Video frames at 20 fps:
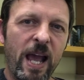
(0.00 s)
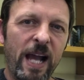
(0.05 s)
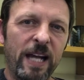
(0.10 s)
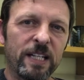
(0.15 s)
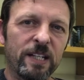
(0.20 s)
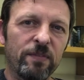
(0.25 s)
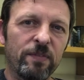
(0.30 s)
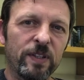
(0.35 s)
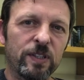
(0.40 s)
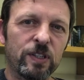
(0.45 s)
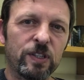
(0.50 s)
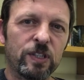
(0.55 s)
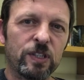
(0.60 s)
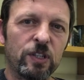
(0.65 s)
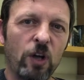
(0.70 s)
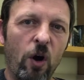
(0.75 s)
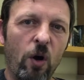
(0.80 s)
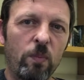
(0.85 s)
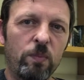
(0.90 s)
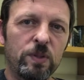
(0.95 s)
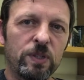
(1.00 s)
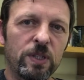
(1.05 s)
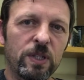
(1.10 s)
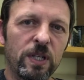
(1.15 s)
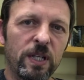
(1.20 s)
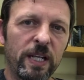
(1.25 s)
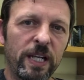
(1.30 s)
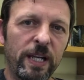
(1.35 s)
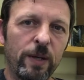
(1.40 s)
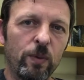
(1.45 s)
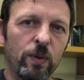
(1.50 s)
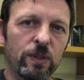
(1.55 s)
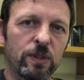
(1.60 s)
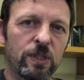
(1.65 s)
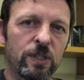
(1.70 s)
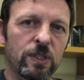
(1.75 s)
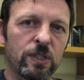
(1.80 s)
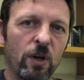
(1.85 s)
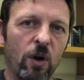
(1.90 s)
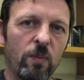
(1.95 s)
and if it stopped, he would
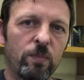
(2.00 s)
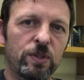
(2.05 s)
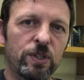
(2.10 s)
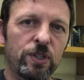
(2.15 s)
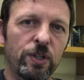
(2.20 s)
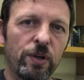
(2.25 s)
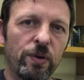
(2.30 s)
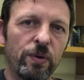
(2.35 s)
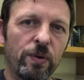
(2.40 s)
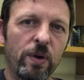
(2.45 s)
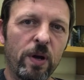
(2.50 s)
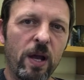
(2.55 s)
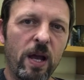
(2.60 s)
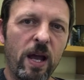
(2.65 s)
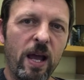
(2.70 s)
stop too.